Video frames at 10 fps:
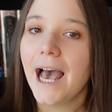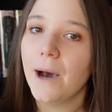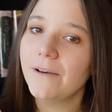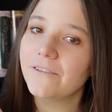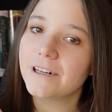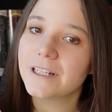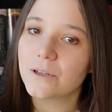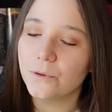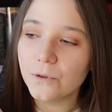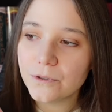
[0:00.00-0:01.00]
However, it is
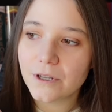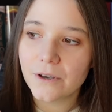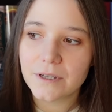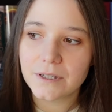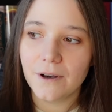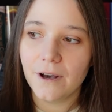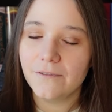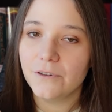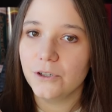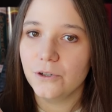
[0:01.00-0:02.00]
also the start
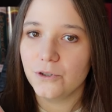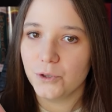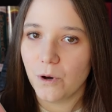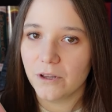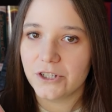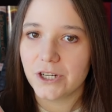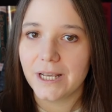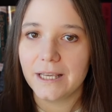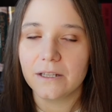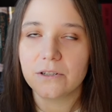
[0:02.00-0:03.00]
of a new
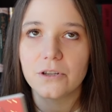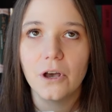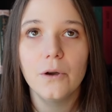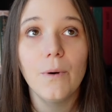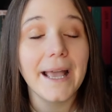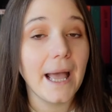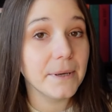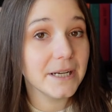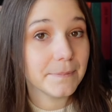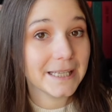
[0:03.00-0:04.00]
duology, so I
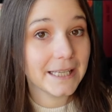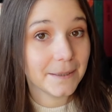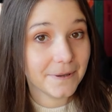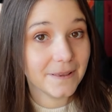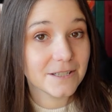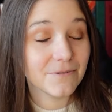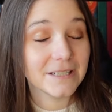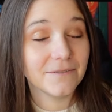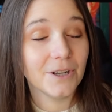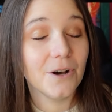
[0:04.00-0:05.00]
am going to be keeping in this
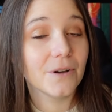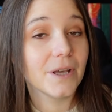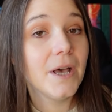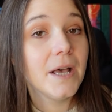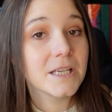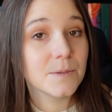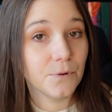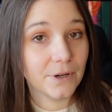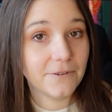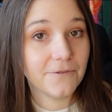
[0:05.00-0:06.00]
read and vlogger uh,
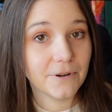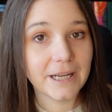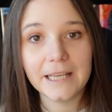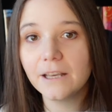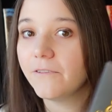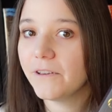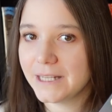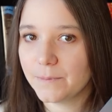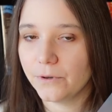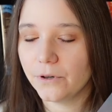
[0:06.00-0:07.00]
spoiler free uh, for
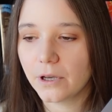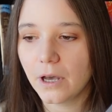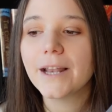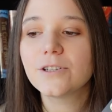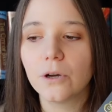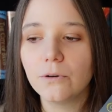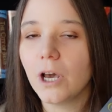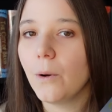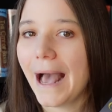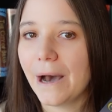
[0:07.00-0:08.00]
this book. I don't
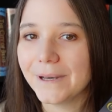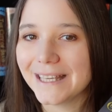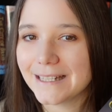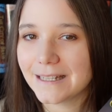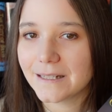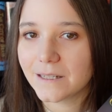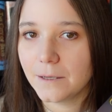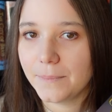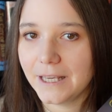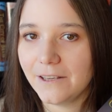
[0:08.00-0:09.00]
know how easy it's going
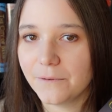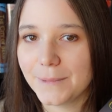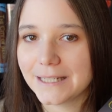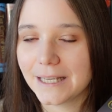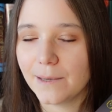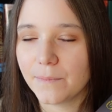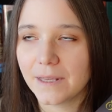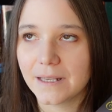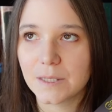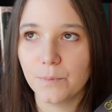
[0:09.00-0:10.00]
to be for me to keep
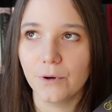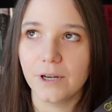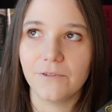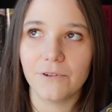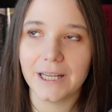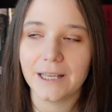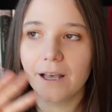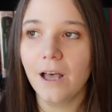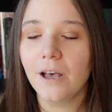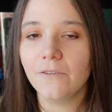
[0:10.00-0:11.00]
things spoiler free
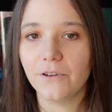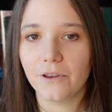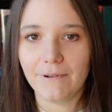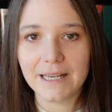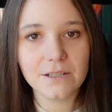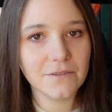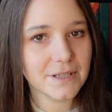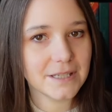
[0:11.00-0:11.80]
uh, for the rest of the